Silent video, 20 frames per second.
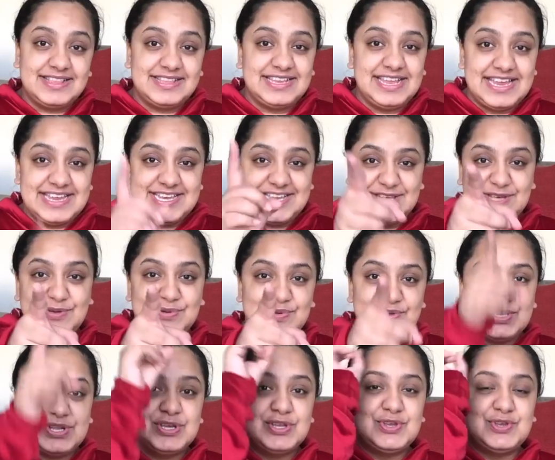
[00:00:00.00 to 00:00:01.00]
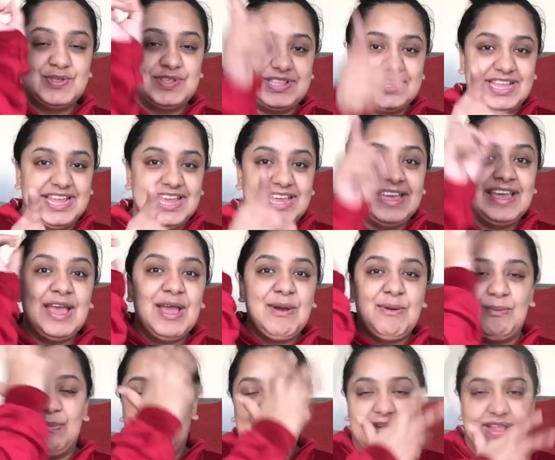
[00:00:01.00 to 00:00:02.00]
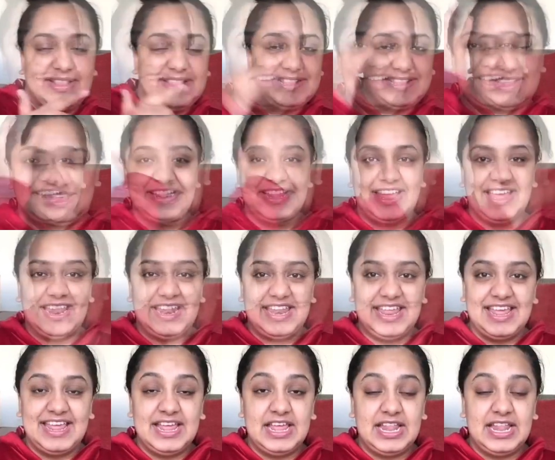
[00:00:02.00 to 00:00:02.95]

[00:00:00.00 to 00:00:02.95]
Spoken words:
Stay tuned to see what's then.